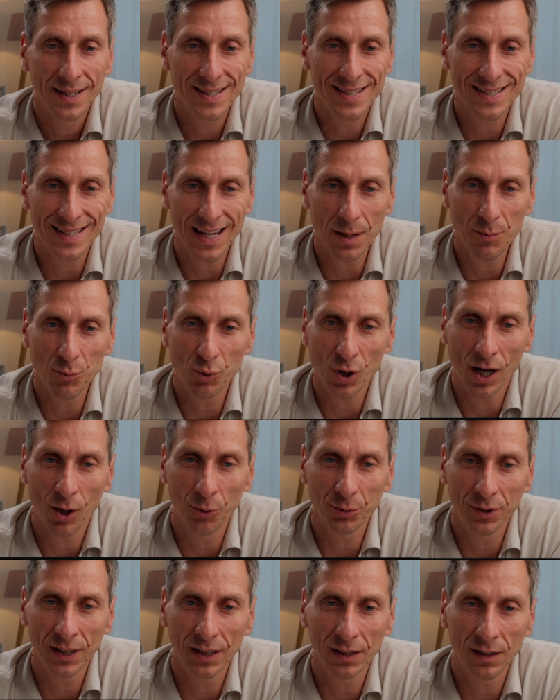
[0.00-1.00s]
Same
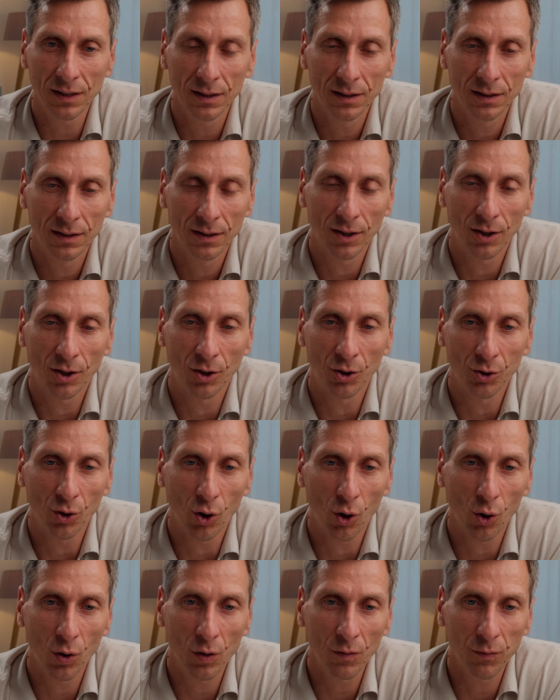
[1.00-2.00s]
rounding
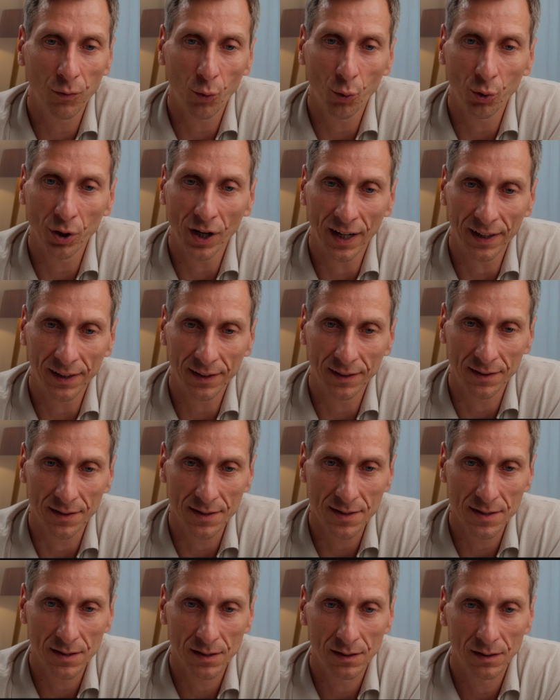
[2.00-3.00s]
on all 4
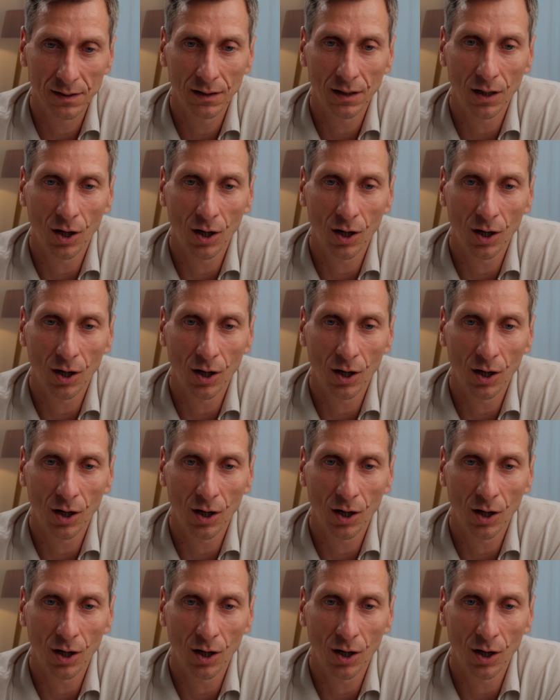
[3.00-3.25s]
icons.